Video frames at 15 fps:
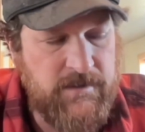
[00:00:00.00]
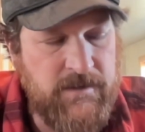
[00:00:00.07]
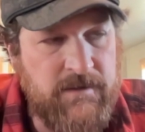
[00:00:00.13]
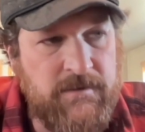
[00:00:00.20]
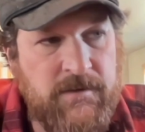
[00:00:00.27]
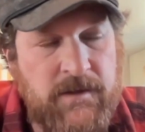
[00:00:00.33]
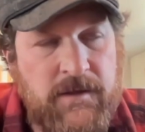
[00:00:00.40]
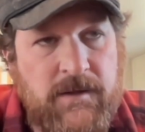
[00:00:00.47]

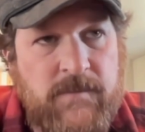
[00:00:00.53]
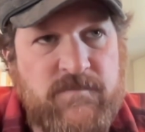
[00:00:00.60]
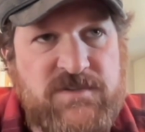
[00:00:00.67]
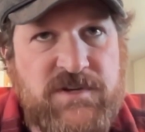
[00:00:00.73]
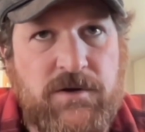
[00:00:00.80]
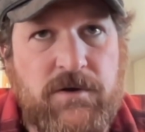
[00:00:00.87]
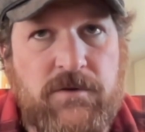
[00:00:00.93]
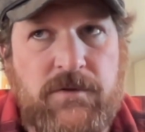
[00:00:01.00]
And
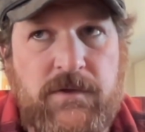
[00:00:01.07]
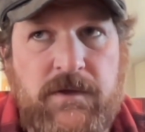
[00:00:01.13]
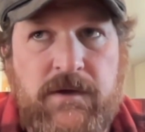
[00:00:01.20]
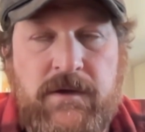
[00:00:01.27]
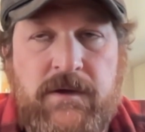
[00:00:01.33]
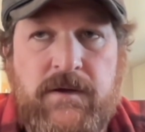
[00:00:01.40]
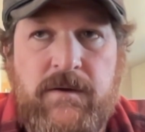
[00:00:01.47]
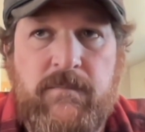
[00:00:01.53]
so
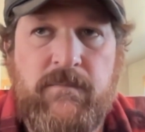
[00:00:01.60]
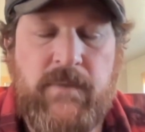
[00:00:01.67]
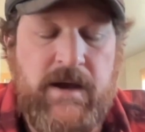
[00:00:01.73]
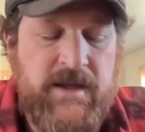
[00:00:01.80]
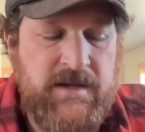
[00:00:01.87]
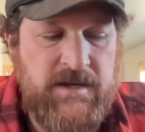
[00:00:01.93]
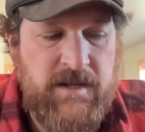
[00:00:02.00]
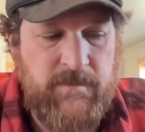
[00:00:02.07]

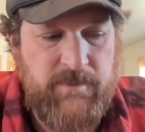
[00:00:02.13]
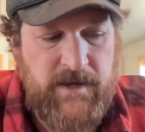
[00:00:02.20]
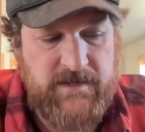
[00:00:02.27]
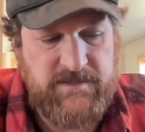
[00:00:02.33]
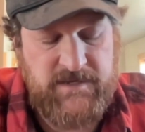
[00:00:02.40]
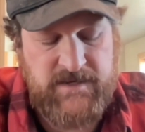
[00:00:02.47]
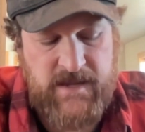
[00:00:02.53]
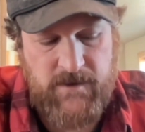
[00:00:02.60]
I
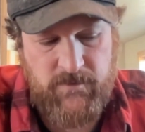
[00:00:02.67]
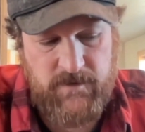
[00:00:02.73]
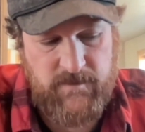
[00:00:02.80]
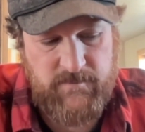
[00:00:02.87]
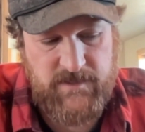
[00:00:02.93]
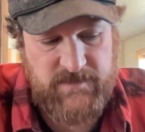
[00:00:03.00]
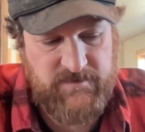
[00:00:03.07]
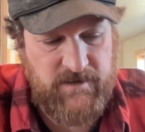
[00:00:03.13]
did not want to
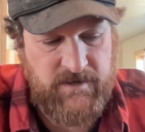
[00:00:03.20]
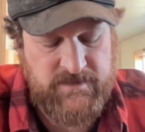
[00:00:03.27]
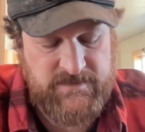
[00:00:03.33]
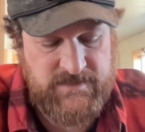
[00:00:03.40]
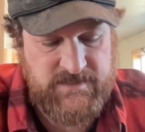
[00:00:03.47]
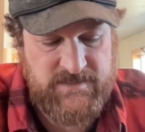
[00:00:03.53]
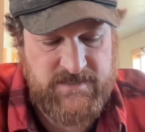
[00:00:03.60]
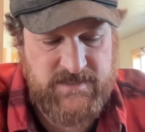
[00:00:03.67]
miss a
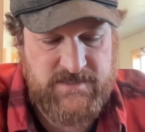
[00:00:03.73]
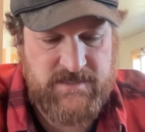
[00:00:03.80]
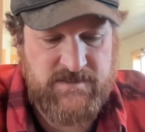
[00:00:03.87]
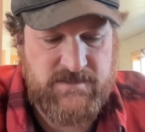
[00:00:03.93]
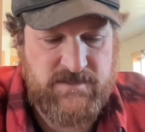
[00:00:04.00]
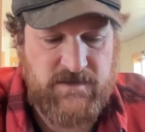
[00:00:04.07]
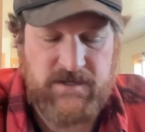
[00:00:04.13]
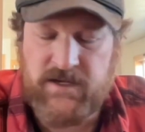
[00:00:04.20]
hunting season,
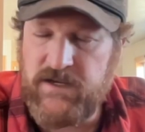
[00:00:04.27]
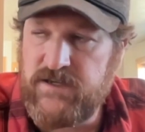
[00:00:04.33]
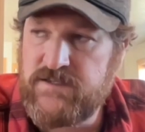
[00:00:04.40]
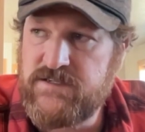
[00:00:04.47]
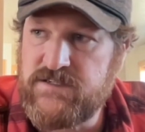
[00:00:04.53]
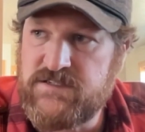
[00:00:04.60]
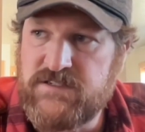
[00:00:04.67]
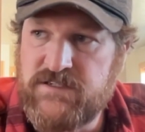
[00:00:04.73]
so I kind of
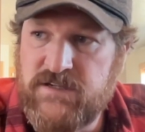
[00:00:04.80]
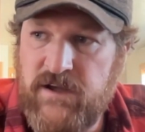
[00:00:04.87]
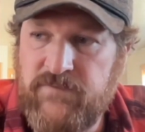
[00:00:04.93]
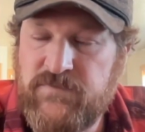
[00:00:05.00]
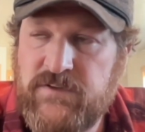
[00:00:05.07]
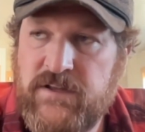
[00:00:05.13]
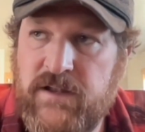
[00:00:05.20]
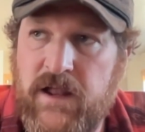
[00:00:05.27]
just
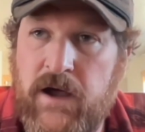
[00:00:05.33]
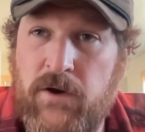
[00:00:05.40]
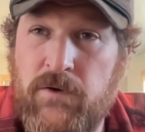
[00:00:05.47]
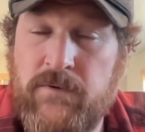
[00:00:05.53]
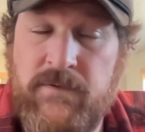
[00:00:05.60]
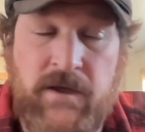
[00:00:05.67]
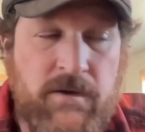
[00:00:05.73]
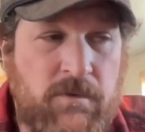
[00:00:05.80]
toughed it
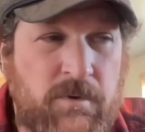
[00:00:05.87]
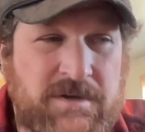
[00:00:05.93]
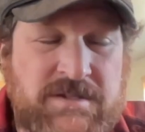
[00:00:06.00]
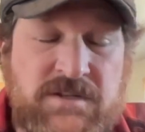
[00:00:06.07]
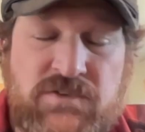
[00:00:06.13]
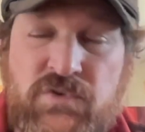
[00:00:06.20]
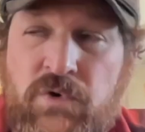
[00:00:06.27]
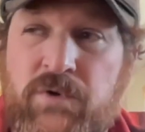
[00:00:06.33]
out. Now, it
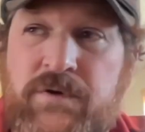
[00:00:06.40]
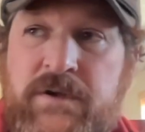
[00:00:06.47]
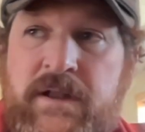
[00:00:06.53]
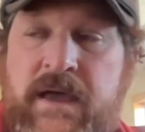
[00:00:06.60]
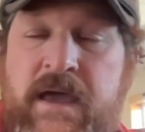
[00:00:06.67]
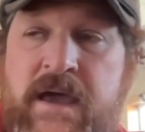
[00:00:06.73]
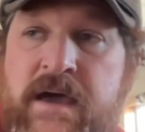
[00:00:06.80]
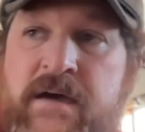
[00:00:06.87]
wasn't torn in
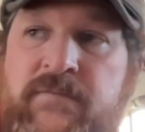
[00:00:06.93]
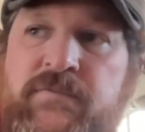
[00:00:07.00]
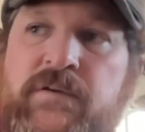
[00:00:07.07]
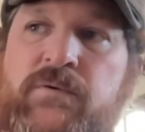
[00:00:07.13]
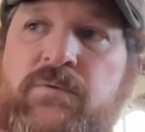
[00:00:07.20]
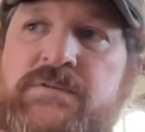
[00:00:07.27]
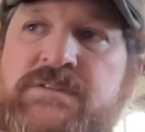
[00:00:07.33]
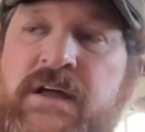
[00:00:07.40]
half.
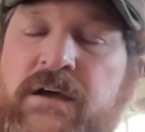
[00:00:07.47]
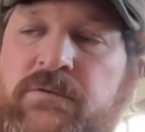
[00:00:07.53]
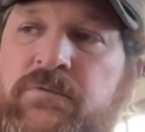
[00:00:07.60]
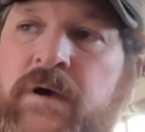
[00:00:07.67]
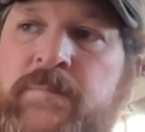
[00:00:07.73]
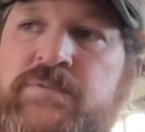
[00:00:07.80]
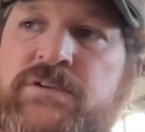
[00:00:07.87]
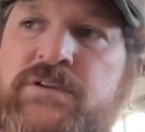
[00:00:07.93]
It was not
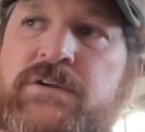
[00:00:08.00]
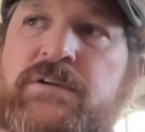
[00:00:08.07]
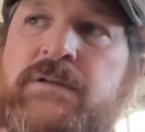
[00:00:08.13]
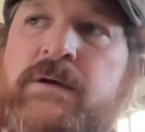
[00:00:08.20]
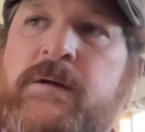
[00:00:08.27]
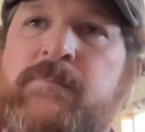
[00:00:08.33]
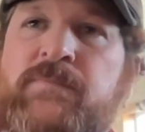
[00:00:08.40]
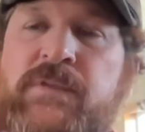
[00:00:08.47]
ruptured.
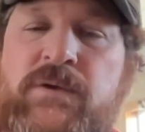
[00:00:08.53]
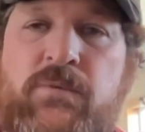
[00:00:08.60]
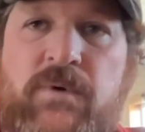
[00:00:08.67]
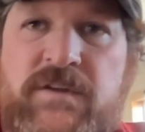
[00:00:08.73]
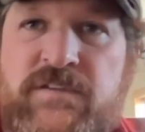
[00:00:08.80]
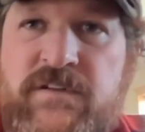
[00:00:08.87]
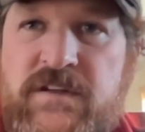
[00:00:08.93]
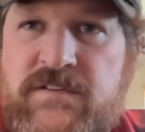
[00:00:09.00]
It
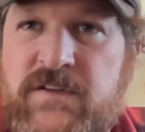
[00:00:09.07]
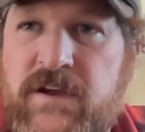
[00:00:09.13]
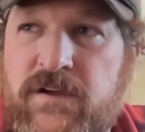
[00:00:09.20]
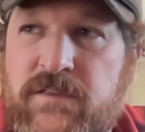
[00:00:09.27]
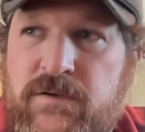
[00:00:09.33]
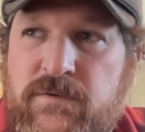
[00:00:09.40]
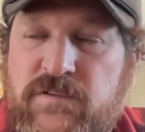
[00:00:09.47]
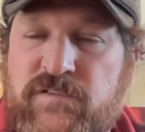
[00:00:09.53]
wasn't a tear
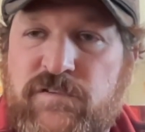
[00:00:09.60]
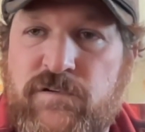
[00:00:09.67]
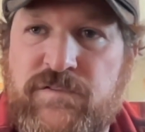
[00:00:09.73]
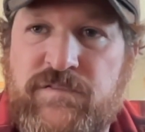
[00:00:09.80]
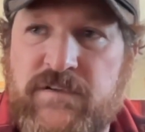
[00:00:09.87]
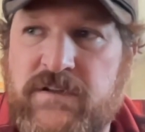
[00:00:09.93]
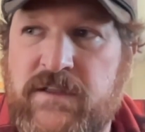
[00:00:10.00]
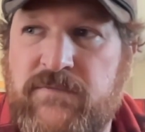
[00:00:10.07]
that was so
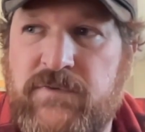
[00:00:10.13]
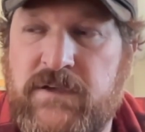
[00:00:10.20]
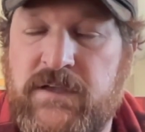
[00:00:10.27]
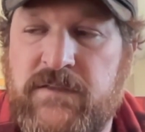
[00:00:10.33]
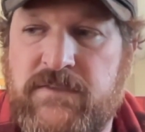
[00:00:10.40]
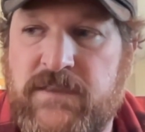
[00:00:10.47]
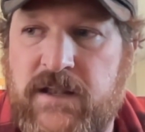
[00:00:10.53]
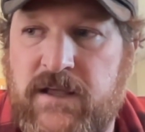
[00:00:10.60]

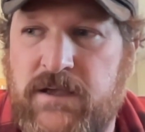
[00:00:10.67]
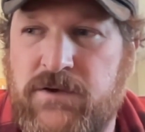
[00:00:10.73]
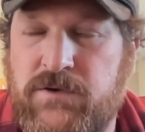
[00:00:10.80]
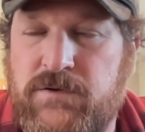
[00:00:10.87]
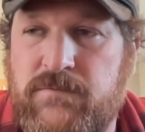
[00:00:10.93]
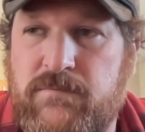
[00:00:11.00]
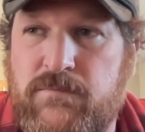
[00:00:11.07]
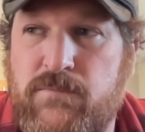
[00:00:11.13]
significant that I
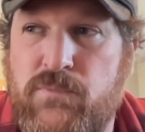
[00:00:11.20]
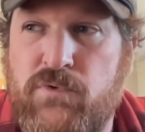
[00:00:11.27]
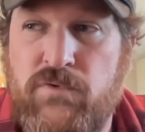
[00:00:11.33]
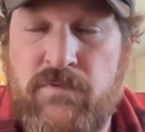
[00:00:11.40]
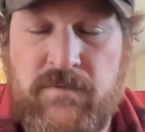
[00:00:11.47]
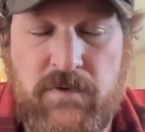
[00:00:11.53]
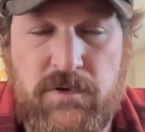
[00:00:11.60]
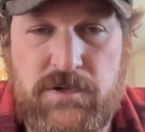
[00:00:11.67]
couldn't
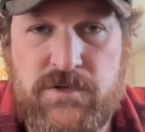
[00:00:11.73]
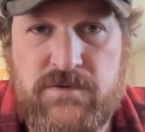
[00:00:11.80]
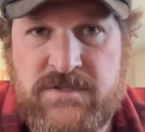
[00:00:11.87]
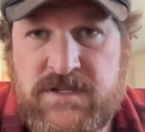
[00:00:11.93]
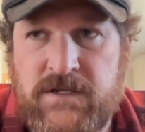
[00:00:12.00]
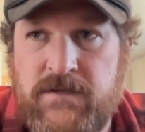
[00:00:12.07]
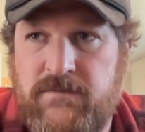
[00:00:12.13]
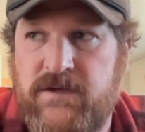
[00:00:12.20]
move or use
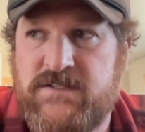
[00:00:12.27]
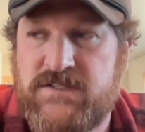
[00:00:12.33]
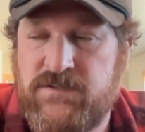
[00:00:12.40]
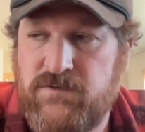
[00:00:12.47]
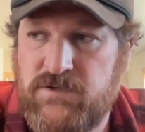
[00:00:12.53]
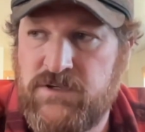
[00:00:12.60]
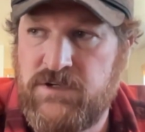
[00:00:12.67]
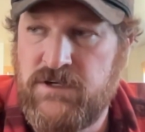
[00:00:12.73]
it. I
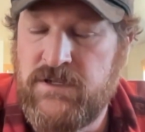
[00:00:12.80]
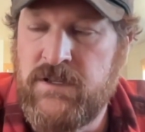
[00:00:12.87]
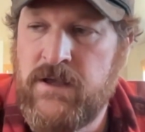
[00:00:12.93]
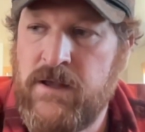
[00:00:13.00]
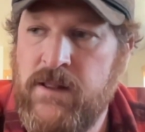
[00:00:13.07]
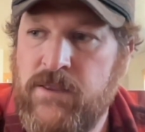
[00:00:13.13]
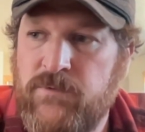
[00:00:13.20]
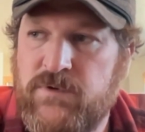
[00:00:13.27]
still could,
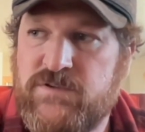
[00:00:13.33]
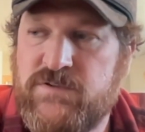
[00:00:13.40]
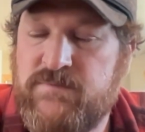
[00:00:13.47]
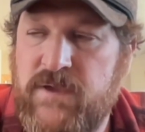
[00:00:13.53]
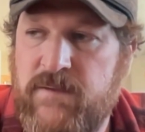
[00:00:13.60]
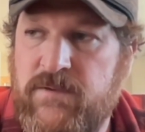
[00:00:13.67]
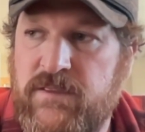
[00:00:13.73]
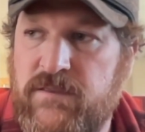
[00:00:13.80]
which is
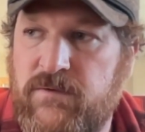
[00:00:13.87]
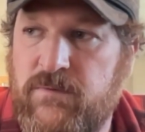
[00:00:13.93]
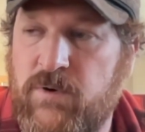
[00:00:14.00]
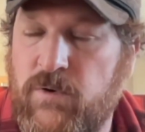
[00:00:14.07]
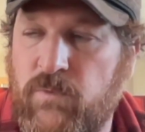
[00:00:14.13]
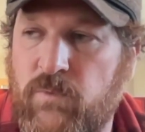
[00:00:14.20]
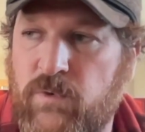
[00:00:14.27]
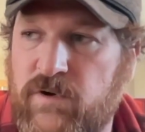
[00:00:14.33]
maybe the
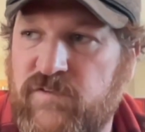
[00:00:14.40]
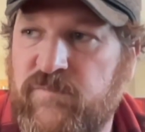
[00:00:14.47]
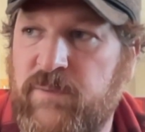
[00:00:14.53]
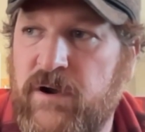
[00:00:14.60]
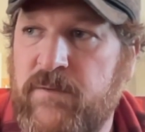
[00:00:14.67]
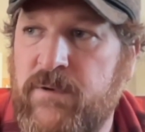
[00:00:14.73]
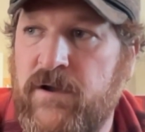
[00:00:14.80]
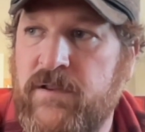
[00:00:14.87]
worst
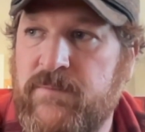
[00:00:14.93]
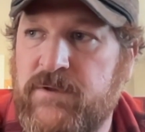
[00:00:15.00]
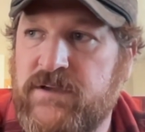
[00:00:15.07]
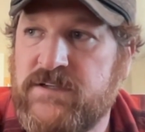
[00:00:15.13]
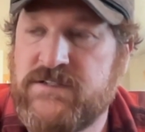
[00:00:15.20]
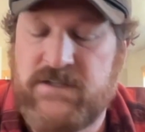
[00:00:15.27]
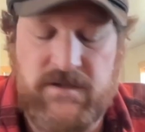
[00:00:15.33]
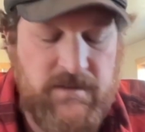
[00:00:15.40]
part about it
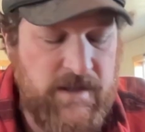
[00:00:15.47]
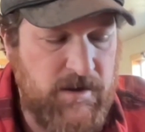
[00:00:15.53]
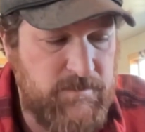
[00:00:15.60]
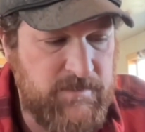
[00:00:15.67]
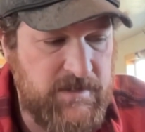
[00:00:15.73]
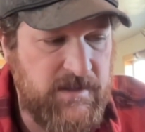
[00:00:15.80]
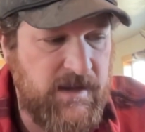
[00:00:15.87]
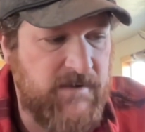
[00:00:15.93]
because it allowed
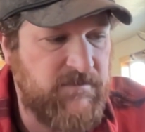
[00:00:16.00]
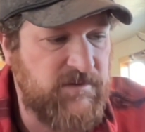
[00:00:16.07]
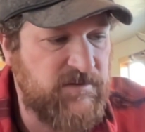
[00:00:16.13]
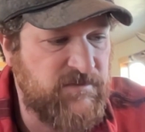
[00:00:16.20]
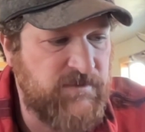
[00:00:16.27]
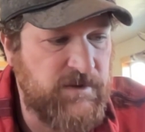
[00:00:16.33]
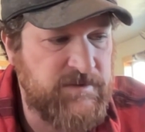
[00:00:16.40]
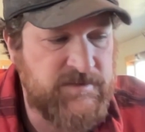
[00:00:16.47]
me to have this
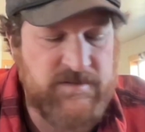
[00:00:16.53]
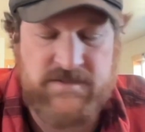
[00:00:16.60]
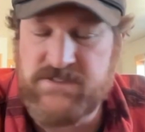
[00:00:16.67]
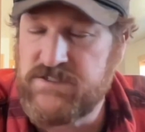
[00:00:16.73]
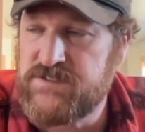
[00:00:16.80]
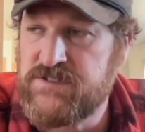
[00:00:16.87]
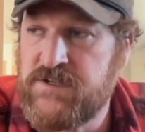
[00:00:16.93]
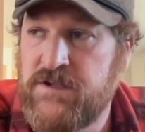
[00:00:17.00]
false sense
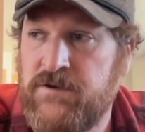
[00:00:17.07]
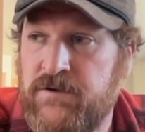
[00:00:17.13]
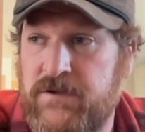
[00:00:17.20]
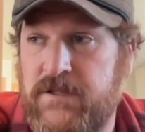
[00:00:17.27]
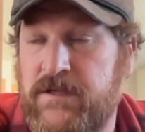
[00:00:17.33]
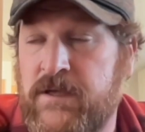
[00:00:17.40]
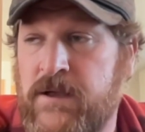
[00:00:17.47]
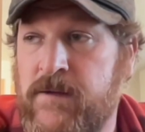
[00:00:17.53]
of
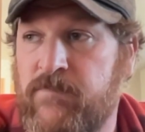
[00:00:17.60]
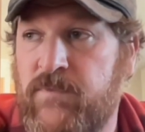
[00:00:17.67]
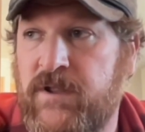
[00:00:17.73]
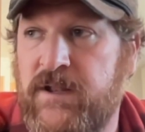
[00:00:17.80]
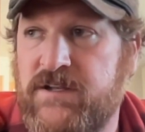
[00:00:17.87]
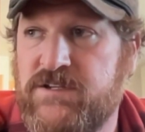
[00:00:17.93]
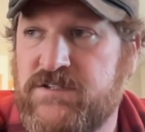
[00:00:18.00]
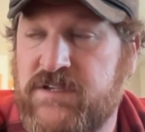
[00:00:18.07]
security,
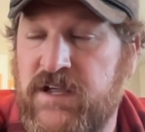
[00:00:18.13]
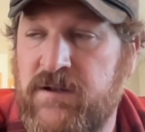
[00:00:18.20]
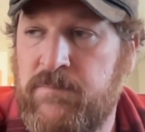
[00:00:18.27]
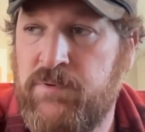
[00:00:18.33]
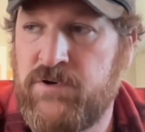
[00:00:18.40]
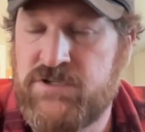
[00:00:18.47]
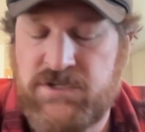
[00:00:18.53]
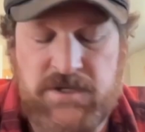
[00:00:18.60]
and I just kind of
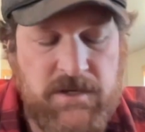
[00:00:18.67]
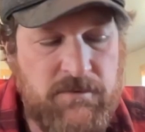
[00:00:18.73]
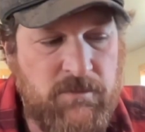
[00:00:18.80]
pushed it.